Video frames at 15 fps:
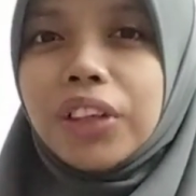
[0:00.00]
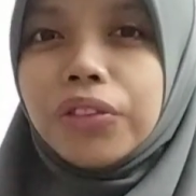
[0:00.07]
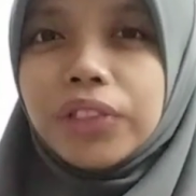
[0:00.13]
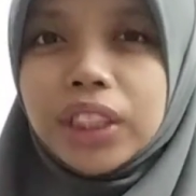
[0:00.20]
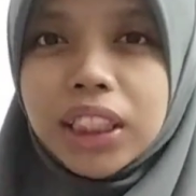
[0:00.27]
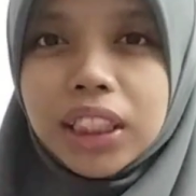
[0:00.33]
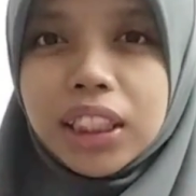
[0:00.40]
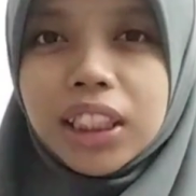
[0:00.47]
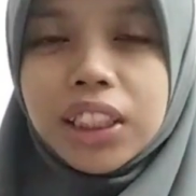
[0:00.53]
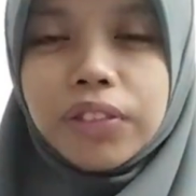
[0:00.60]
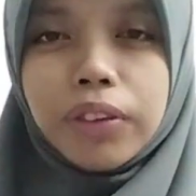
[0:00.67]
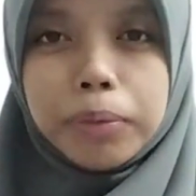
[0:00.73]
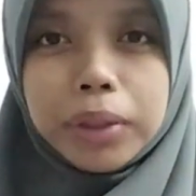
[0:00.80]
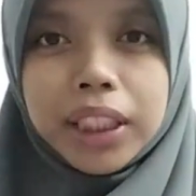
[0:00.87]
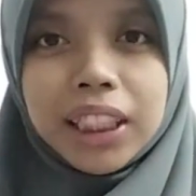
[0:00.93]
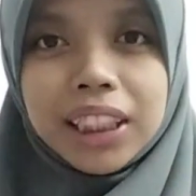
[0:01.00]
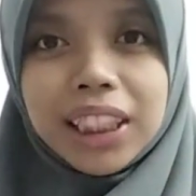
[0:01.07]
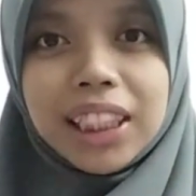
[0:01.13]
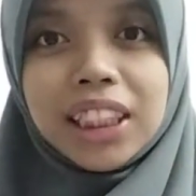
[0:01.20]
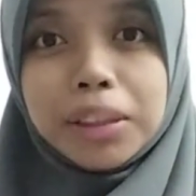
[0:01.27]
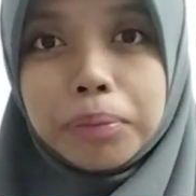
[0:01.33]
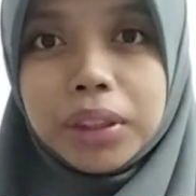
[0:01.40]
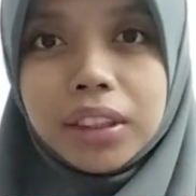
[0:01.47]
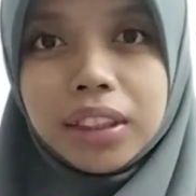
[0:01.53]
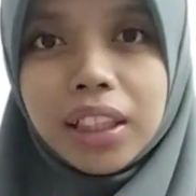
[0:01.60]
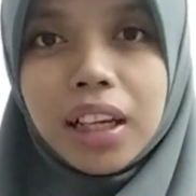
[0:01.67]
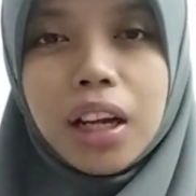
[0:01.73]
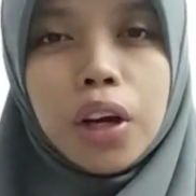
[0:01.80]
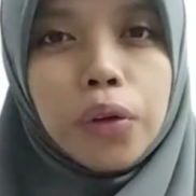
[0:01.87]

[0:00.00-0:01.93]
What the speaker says: and richness from the condensed milk,